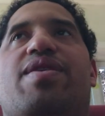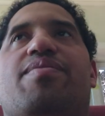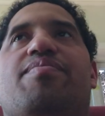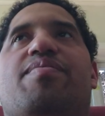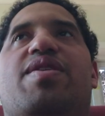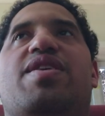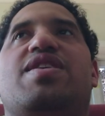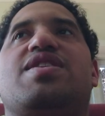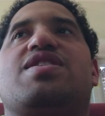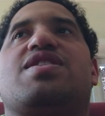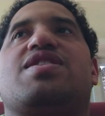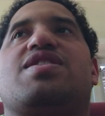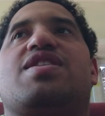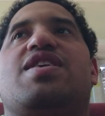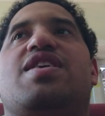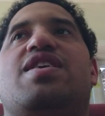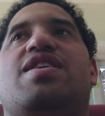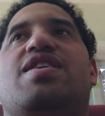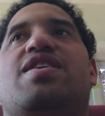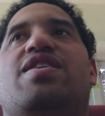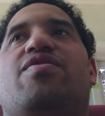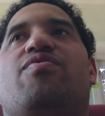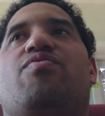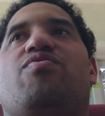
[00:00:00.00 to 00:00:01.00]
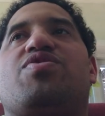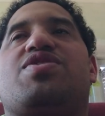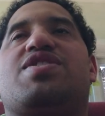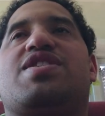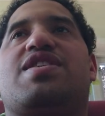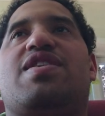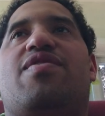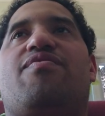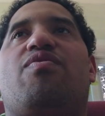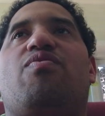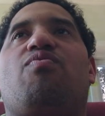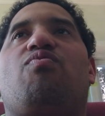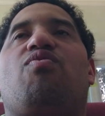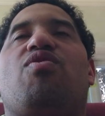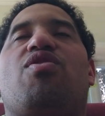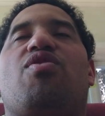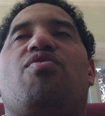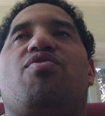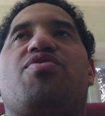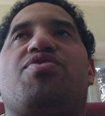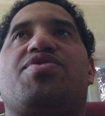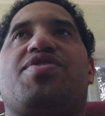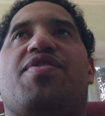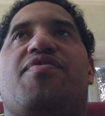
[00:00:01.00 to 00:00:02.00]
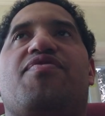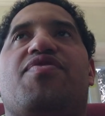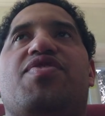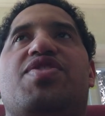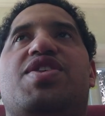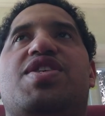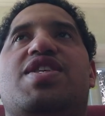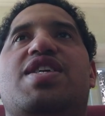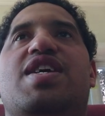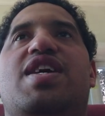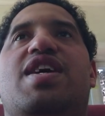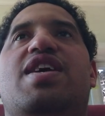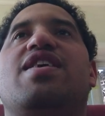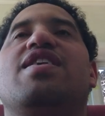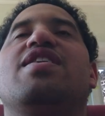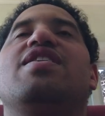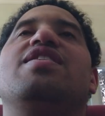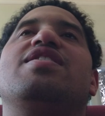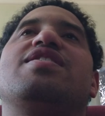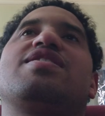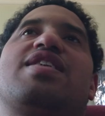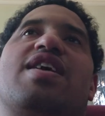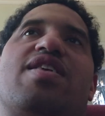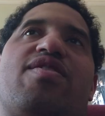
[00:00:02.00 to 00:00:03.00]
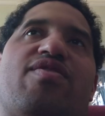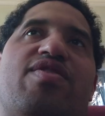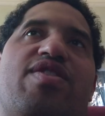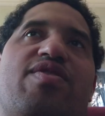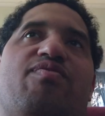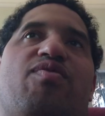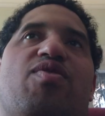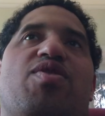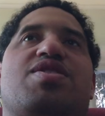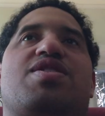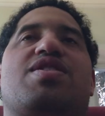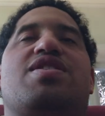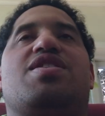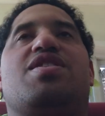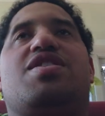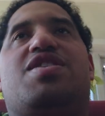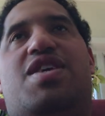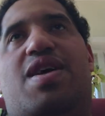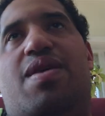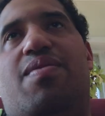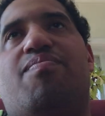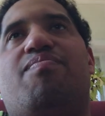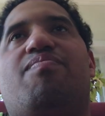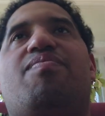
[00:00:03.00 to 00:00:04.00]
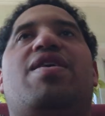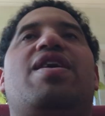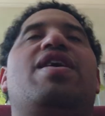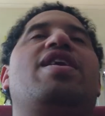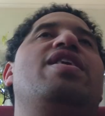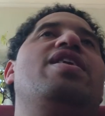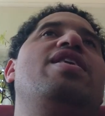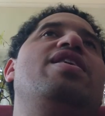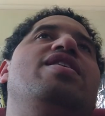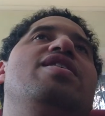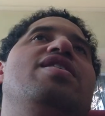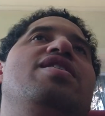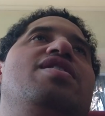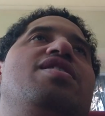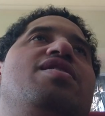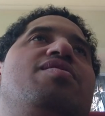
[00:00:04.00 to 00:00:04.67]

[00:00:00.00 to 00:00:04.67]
them is the 7 warlords of the sea. That was Jinbei,